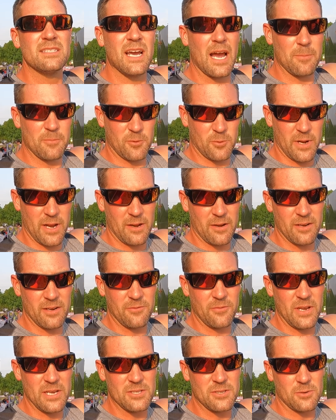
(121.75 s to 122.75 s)
Top three are in
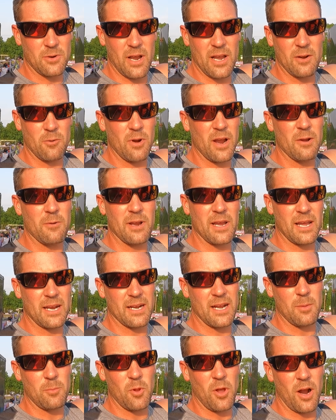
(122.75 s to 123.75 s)
the feature right away. We got
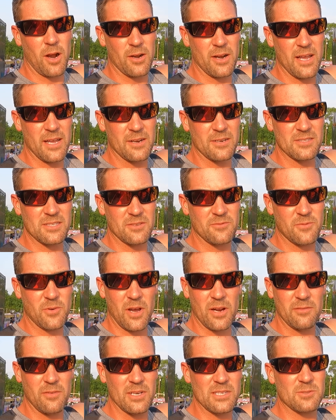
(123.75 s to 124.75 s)
a couple hard hitters in
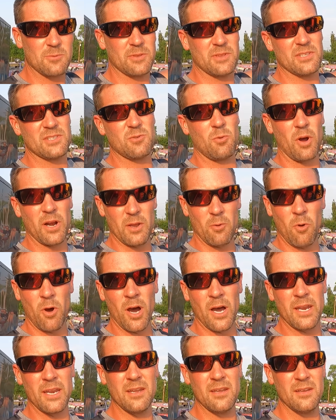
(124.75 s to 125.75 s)
front of us with the
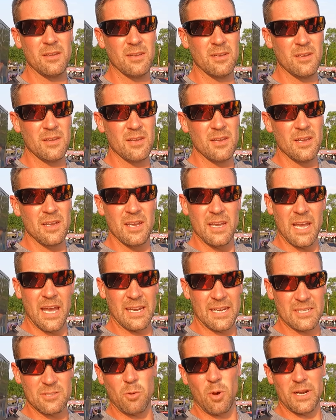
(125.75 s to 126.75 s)
twenty-one
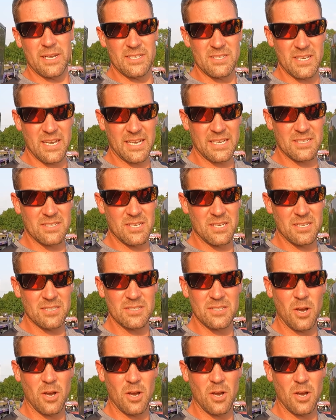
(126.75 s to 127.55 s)
and the twenty-six.